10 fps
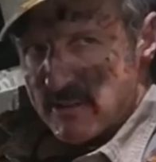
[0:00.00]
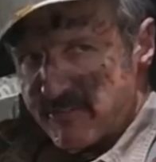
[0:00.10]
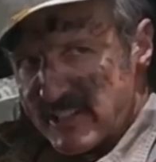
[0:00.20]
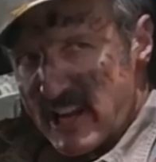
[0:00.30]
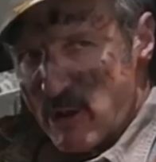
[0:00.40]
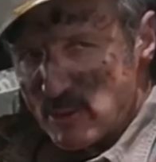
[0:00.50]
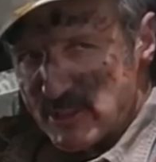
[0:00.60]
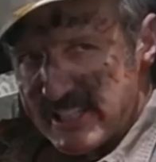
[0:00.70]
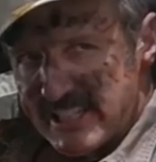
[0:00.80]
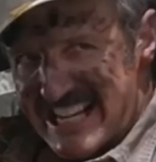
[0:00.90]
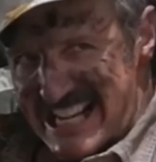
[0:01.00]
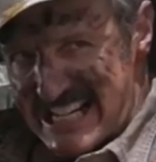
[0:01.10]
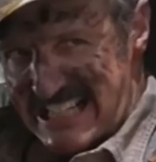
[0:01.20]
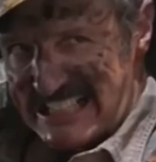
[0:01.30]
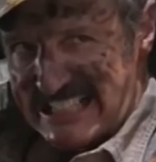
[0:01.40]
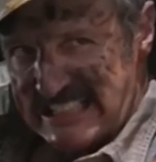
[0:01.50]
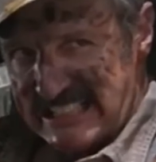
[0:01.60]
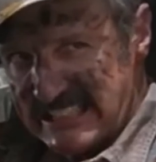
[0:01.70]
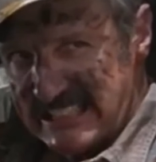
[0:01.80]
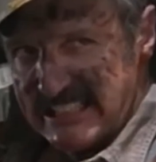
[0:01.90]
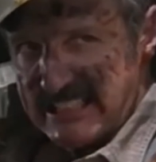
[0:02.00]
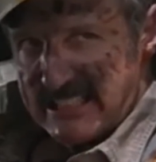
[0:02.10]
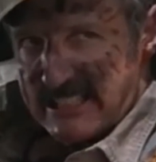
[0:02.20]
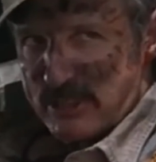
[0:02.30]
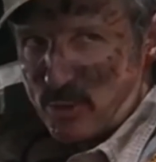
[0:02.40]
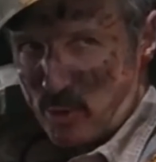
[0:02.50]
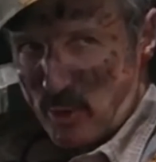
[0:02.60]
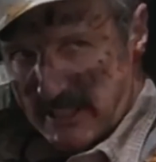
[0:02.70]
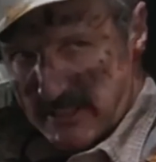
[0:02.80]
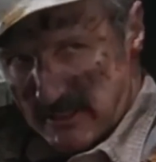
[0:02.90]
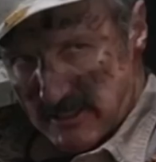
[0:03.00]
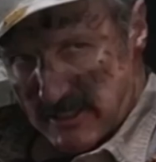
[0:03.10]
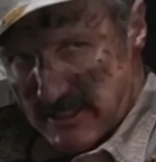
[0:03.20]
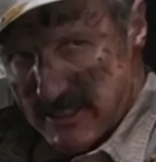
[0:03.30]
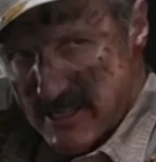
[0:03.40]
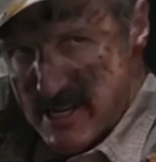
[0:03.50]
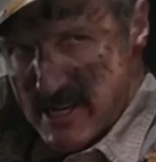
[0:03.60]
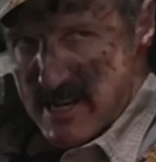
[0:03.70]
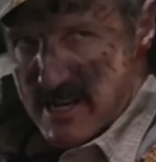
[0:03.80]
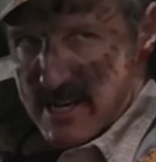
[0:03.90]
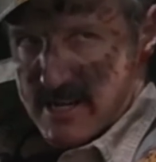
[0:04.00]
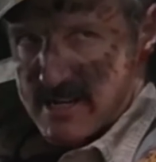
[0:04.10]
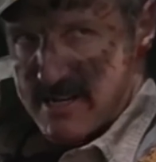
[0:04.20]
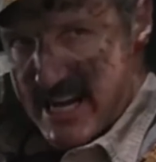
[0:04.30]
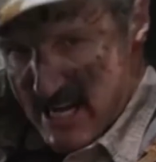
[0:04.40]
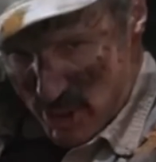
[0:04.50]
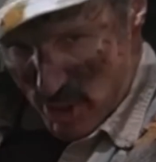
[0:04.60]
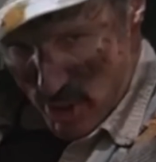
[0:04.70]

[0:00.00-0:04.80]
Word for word: I feel I was denied critical need